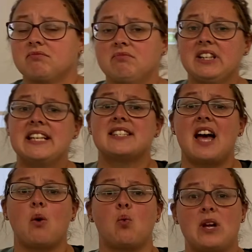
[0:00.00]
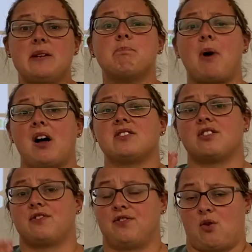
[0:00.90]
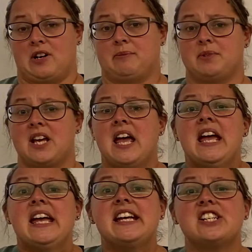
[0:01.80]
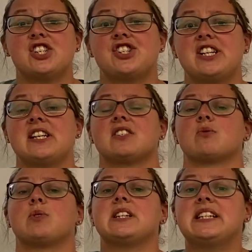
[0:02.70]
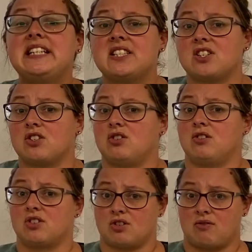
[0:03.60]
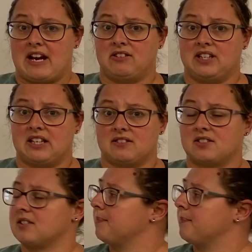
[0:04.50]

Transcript: is that when bonds are formed, energy is released to the surroundings.